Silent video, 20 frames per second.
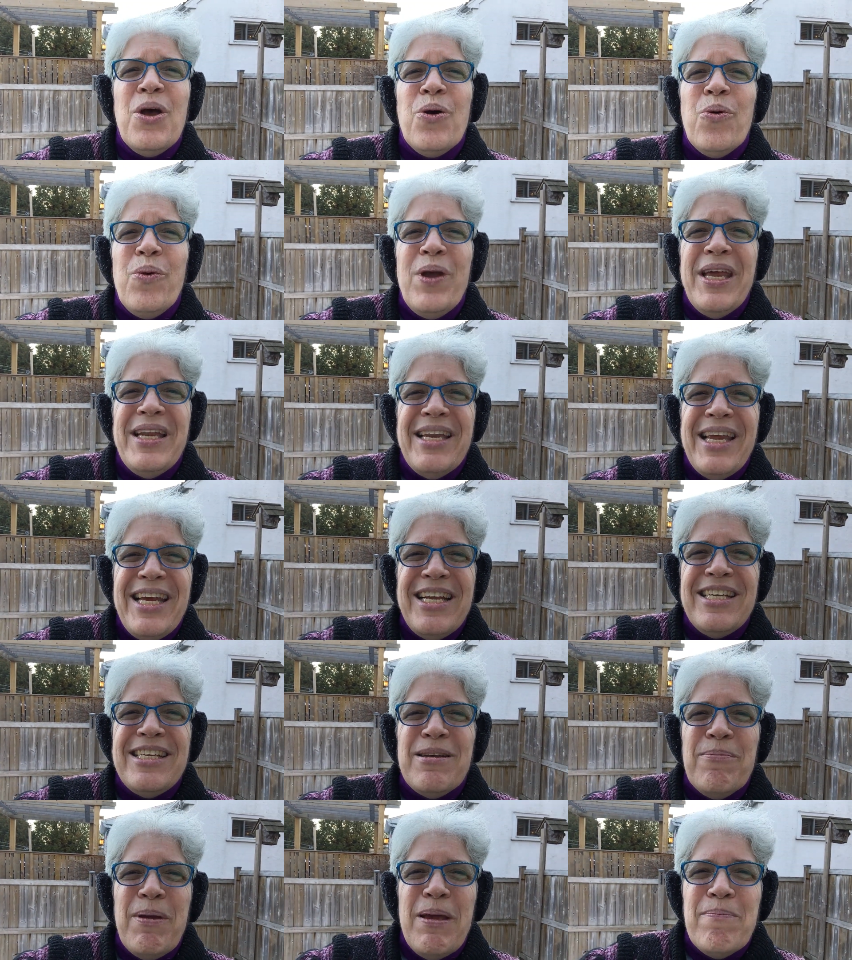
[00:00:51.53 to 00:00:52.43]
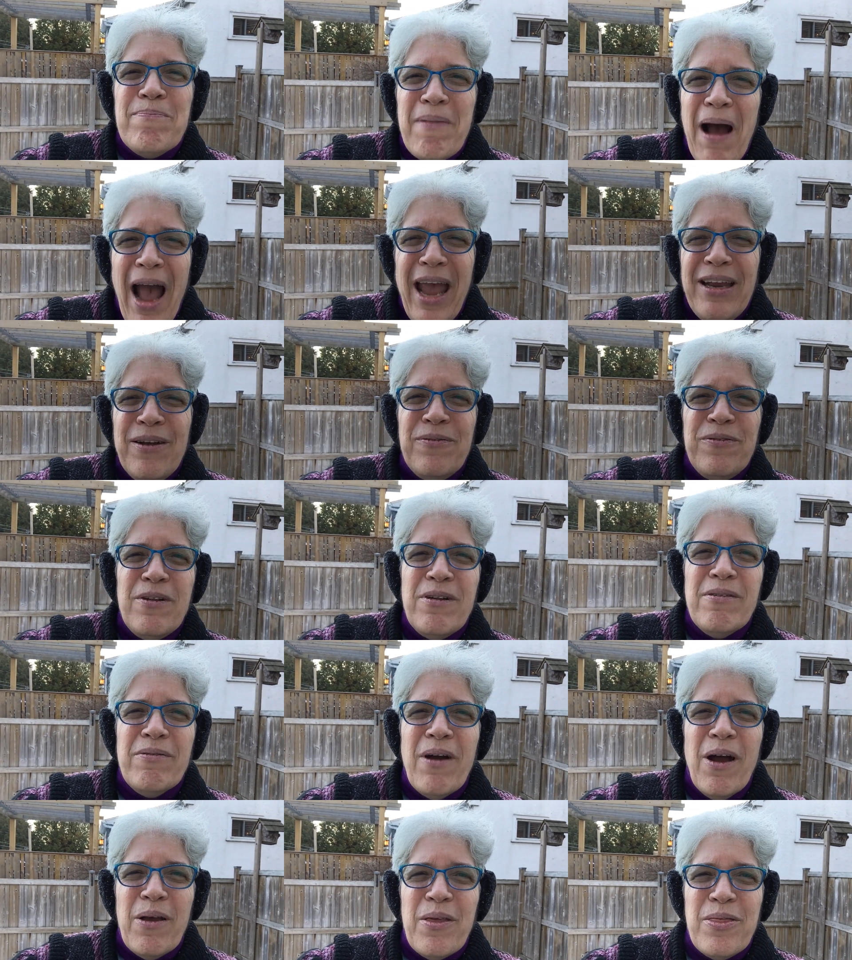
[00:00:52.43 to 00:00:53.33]
We need to be
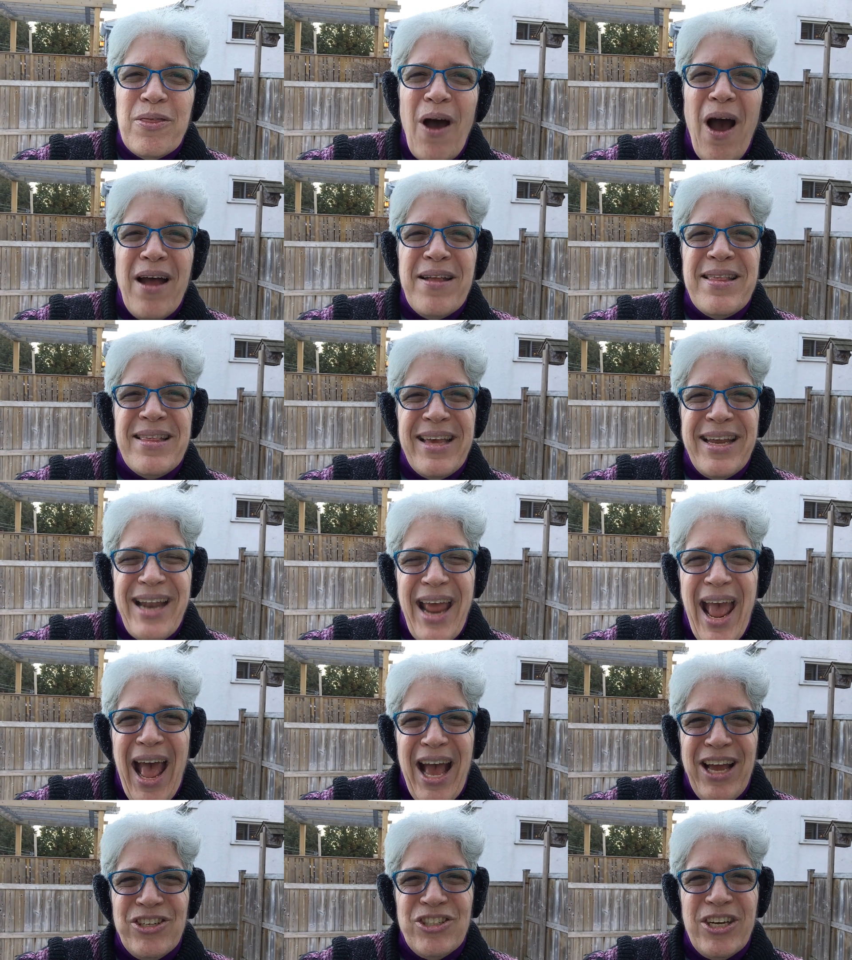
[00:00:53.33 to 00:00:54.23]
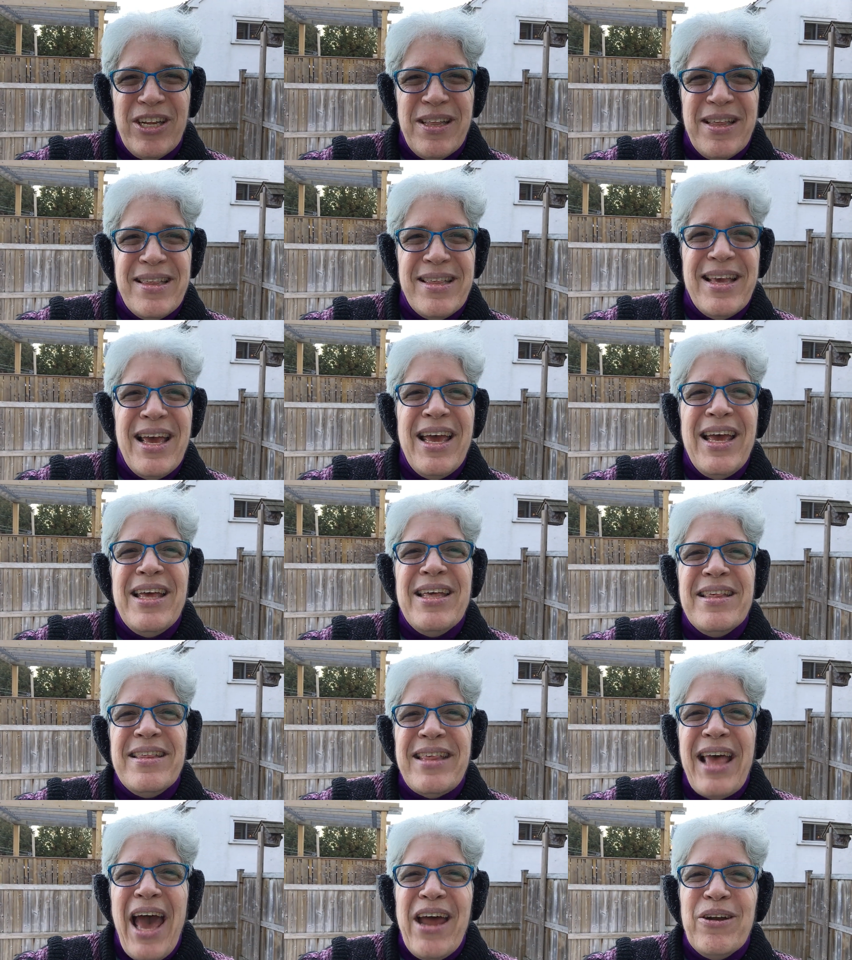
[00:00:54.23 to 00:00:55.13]
mindful of our thoughts and actions.
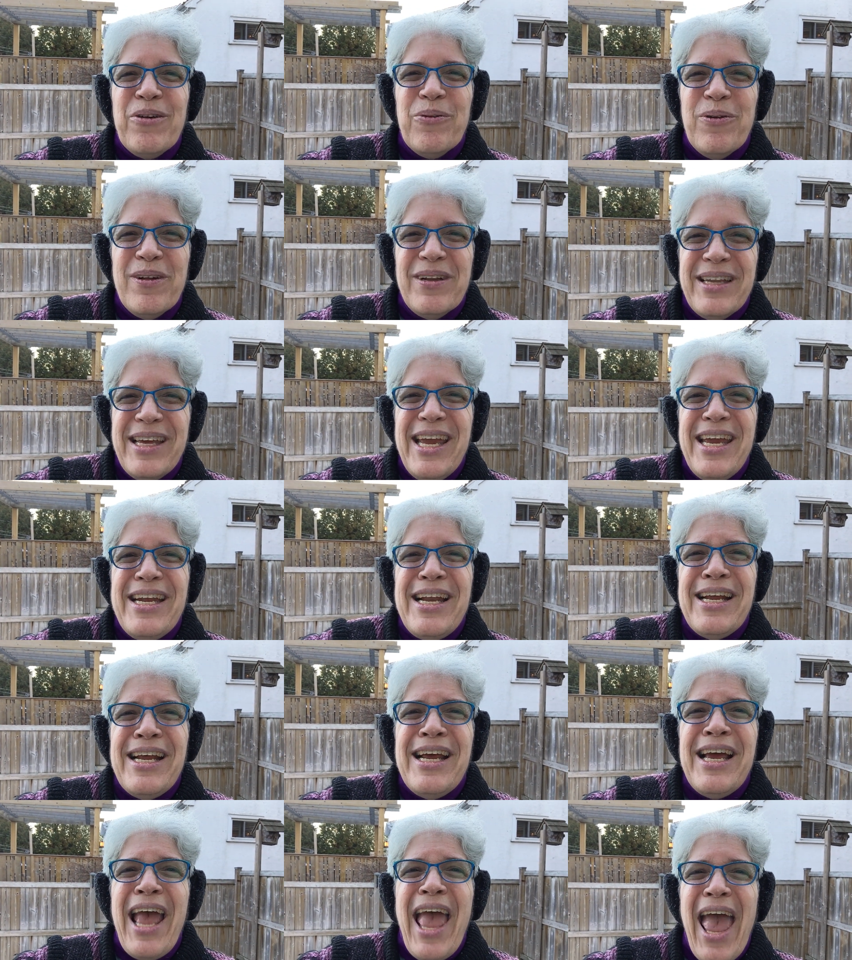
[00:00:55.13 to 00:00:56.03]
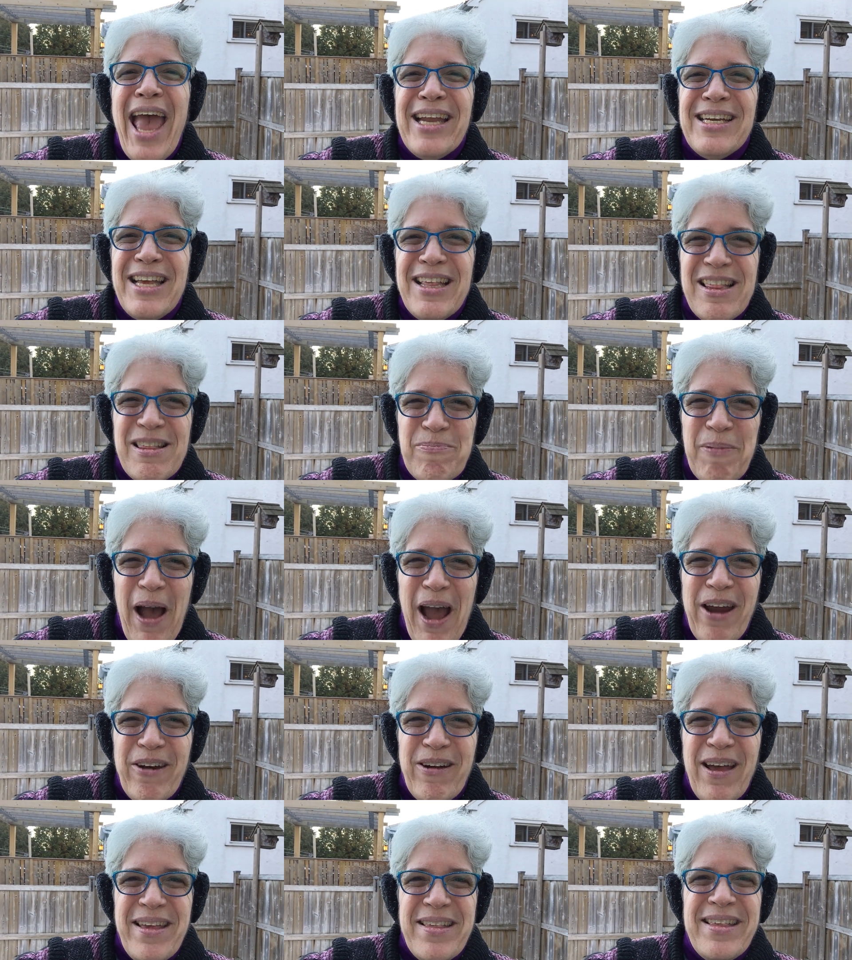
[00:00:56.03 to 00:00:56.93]
Saturn will lead and
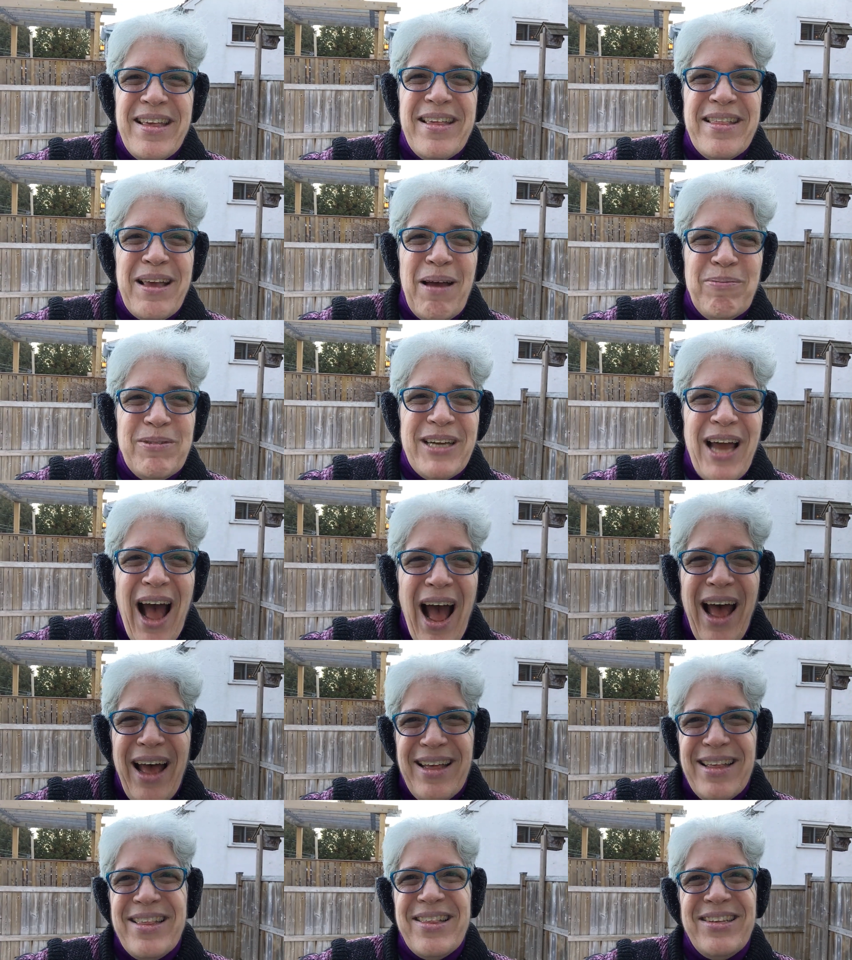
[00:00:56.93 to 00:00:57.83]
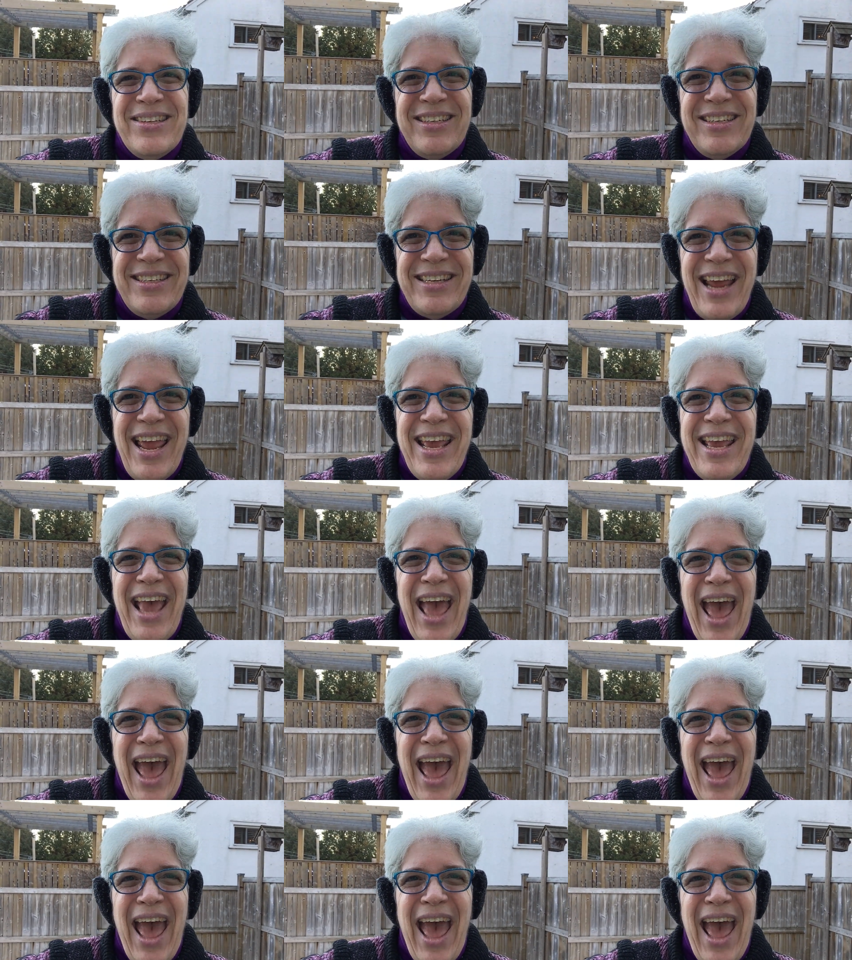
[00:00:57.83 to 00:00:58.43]
inspire us. It's up to us to take